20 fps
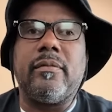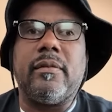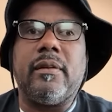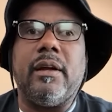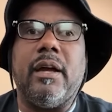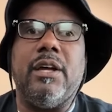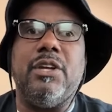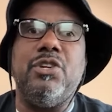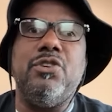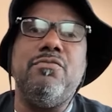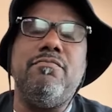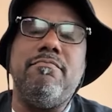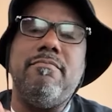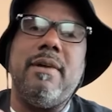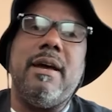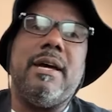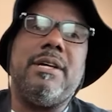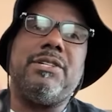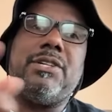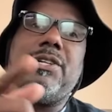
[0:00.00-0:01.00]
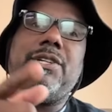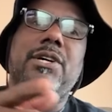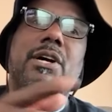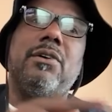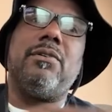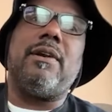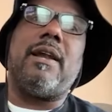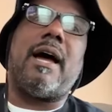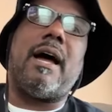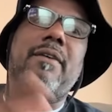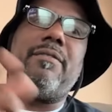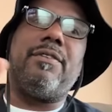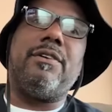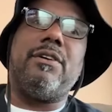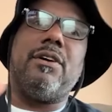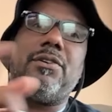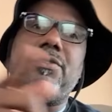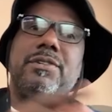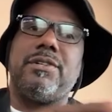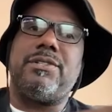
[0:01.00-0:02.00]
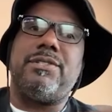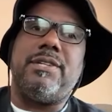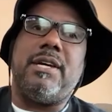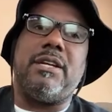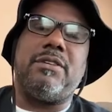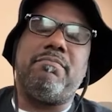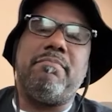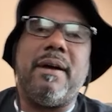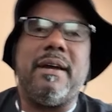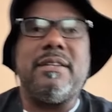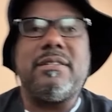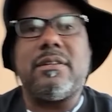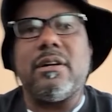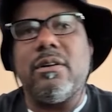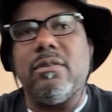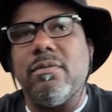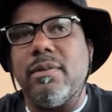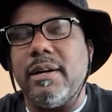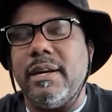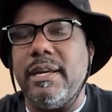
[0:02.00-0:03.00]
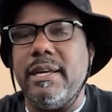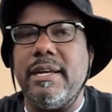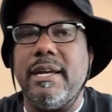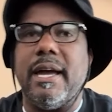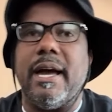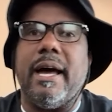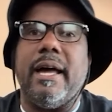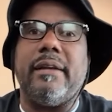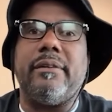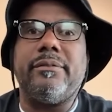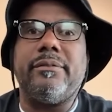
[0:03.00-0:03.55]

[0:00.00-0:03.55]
And you measure your life or your success based on what he got.